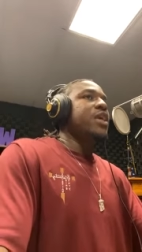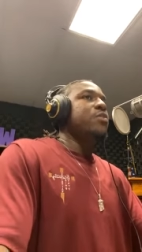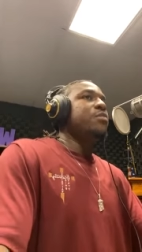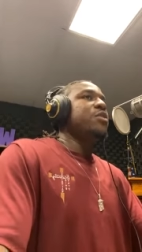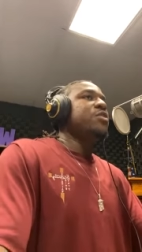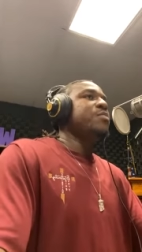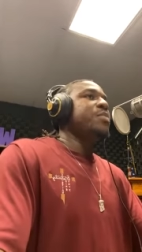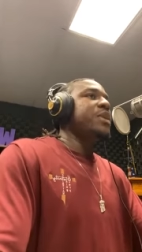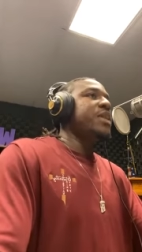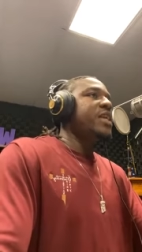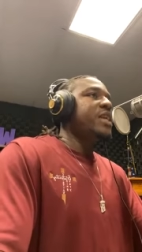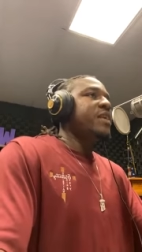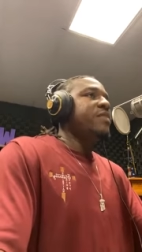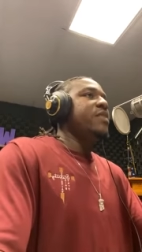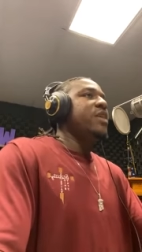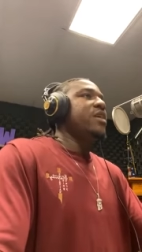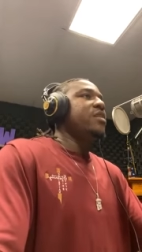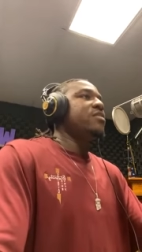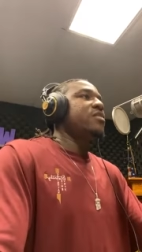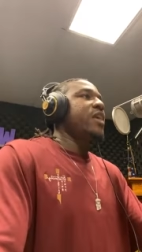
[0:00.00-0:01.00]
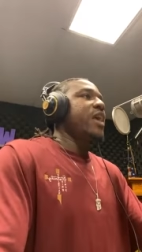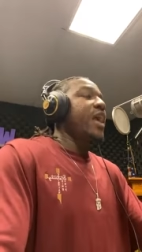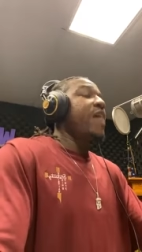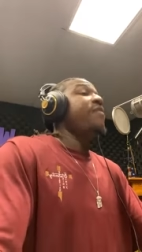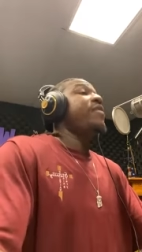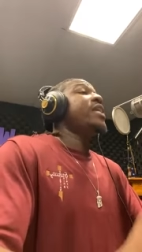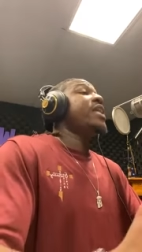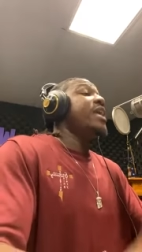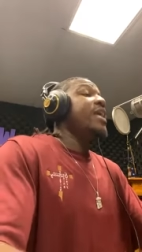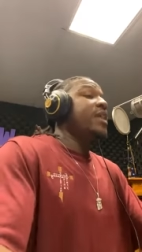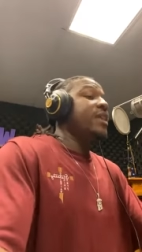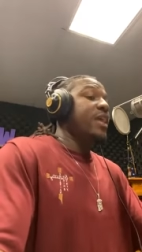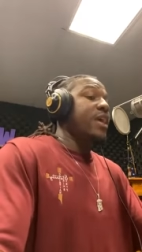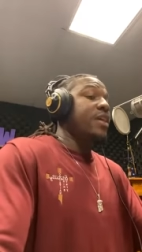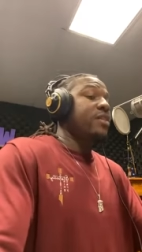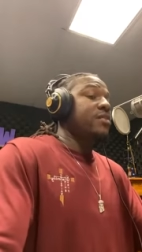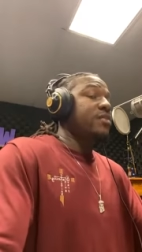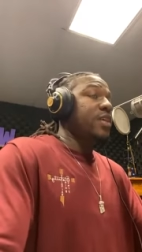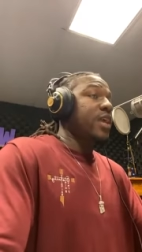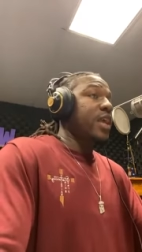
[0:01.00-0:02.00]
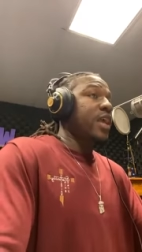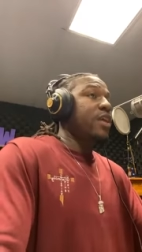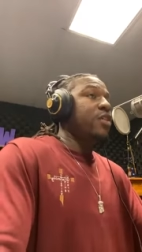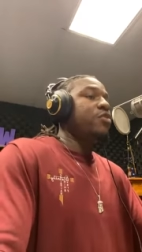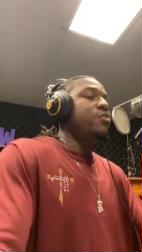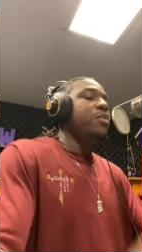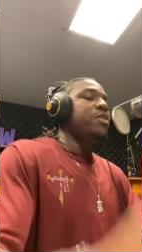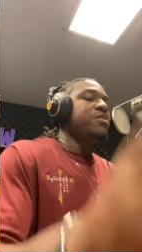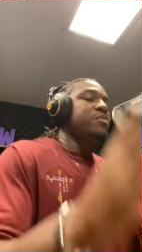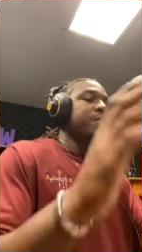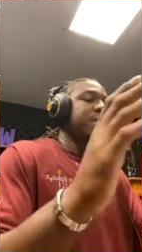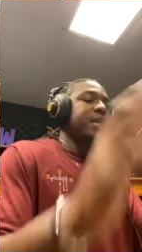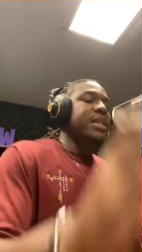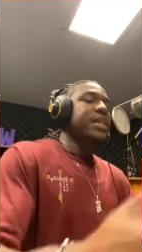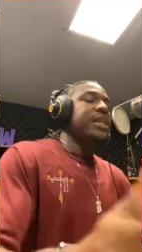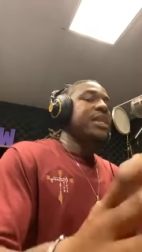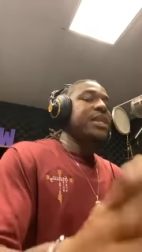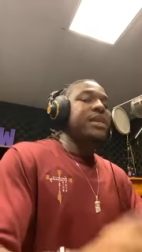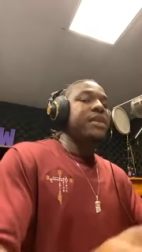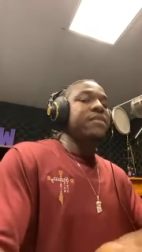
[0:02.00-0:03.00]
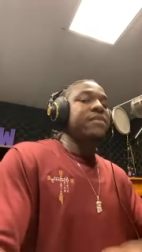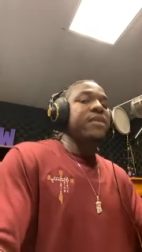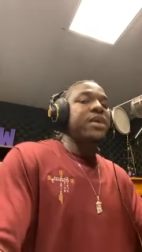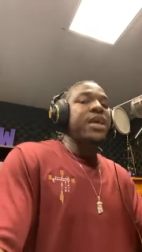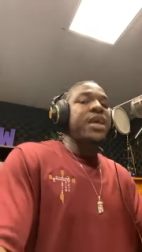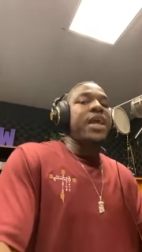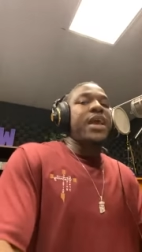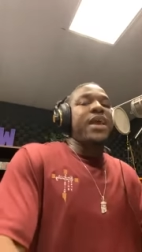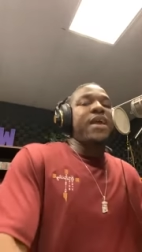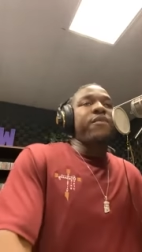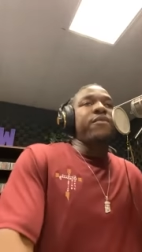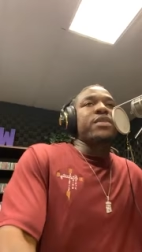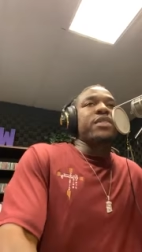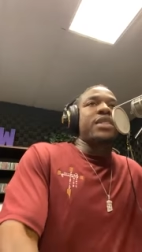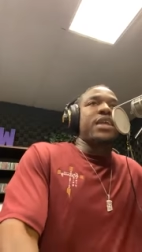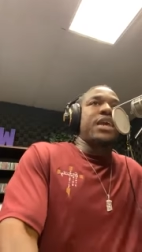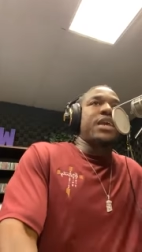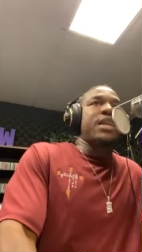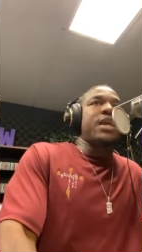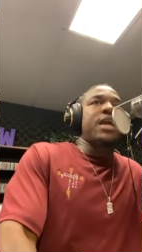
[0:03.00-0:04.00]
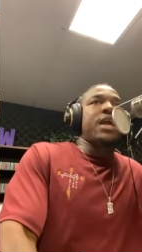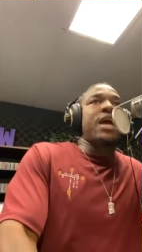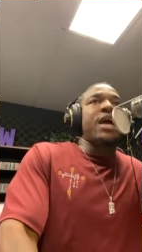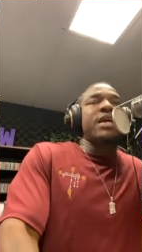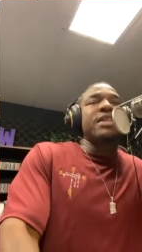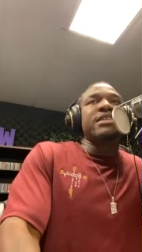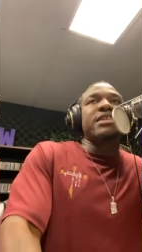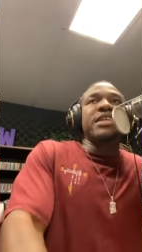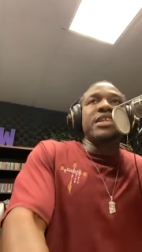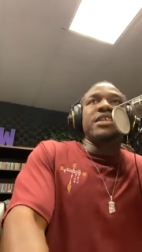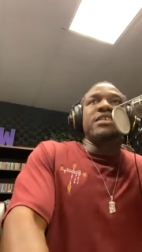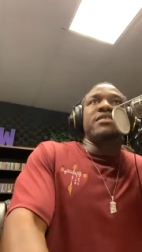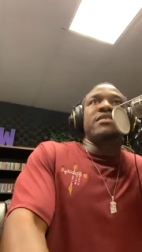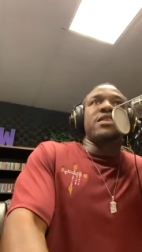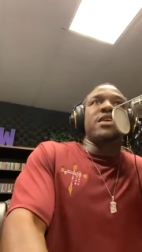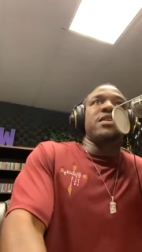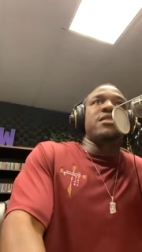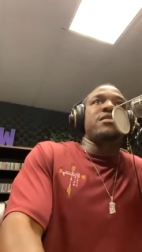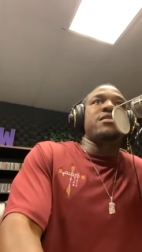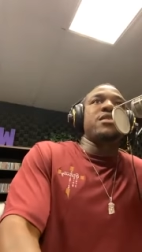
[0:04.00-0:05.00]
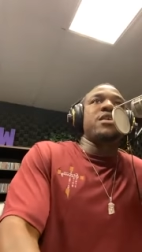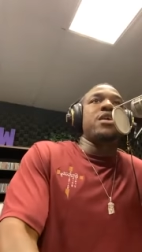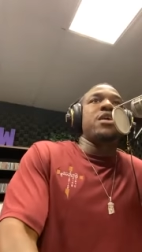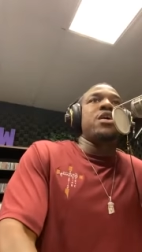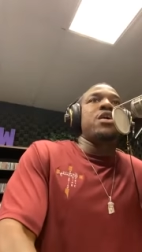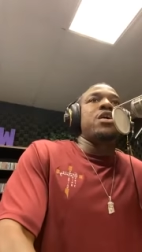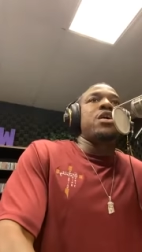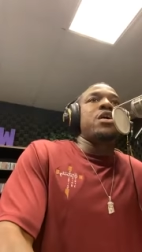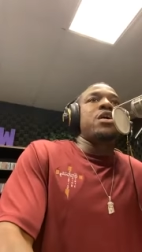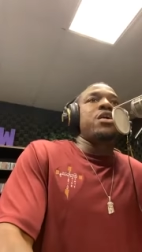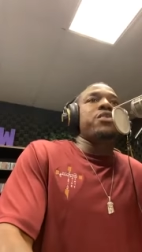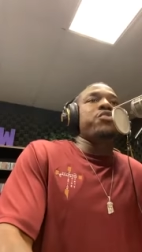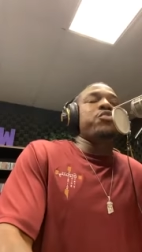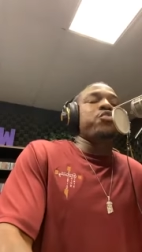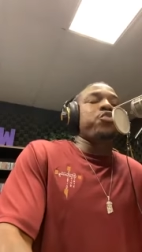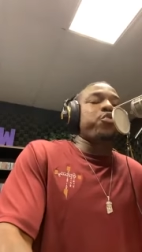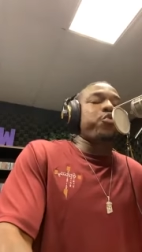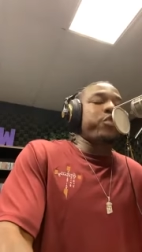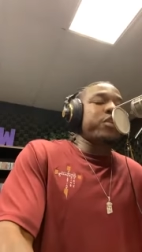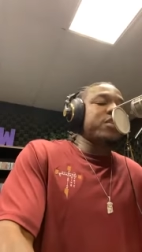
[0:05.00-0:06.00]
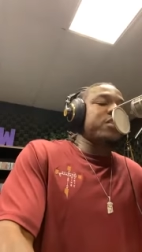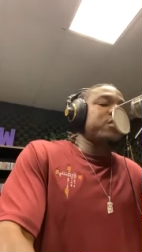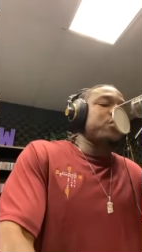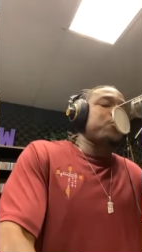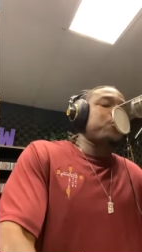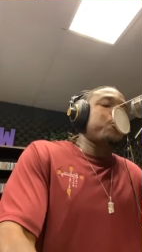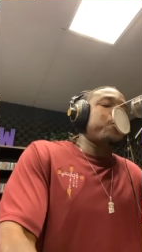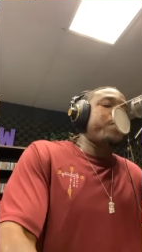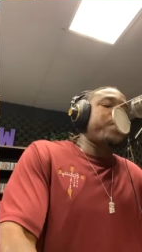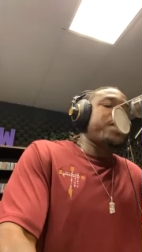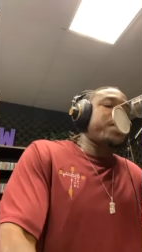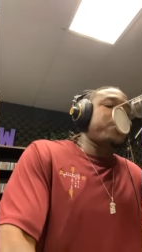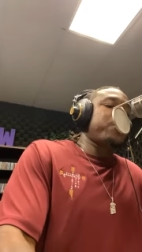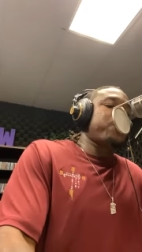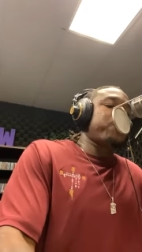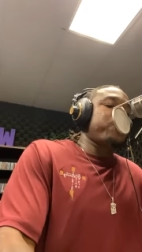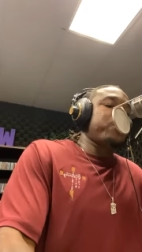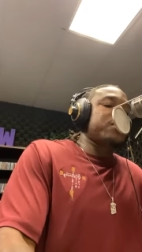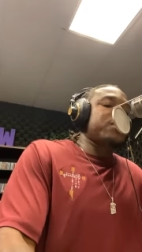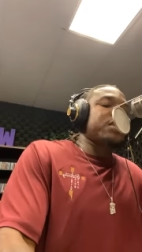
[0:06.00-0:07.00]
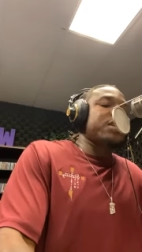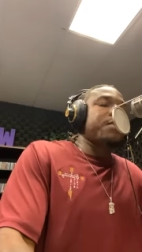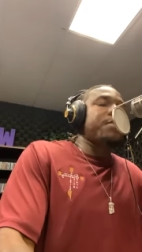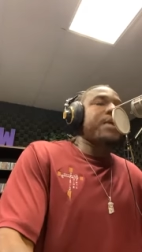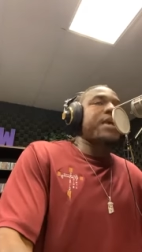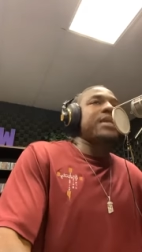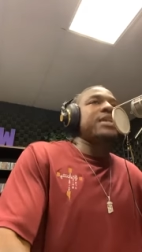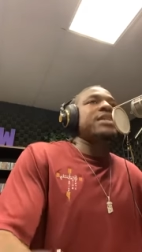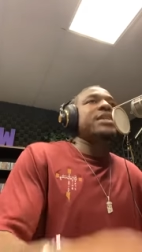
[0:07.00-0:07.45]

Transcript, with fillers: You must believe there's a heaven and there's a hell. You must believe everything that God teaches us through Christian, through being a Christian. Amen.